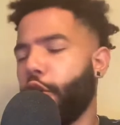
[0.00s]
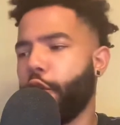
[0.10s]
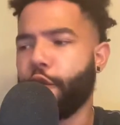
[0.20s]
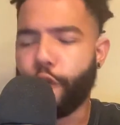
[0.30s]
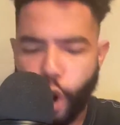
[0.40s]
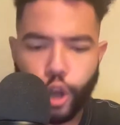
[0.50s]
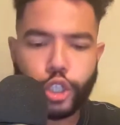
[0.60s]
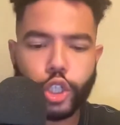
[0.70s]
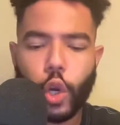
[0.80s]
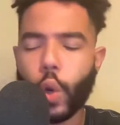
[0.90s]

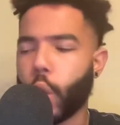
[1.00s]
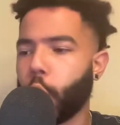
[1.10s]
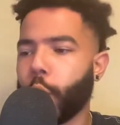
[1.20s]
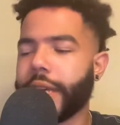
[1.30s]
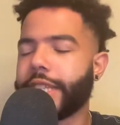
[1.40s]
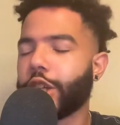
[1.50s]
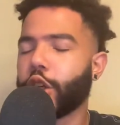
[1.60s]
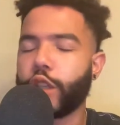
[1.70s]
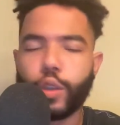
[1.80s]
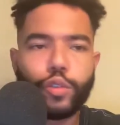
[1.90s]
Varsho, who is a
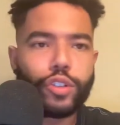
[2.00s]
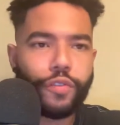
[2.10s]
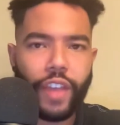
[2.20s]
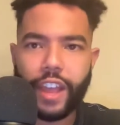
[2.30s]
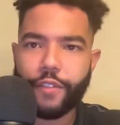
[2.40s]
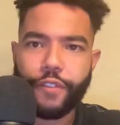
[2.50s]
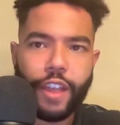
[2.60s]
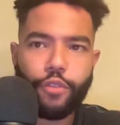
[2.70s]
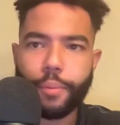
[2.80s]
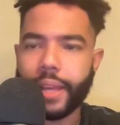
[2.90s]
huge fan
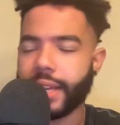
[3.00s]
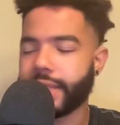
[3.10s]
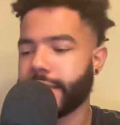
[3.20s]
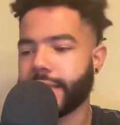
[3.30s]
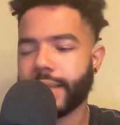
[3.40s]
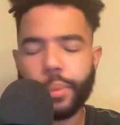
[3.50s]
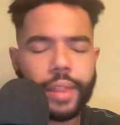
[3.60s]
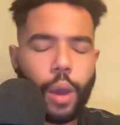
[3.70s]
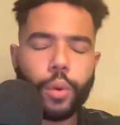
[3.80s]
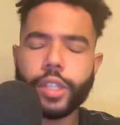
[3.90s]
favorite because this is someone
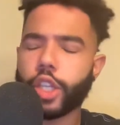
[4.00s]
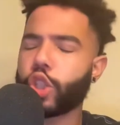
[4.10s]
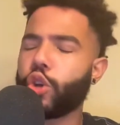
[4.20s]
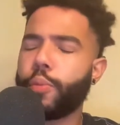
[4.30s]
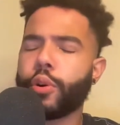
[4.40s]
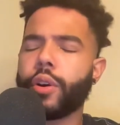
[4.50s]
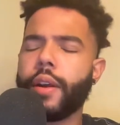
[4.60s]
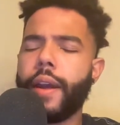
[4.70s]
that was a super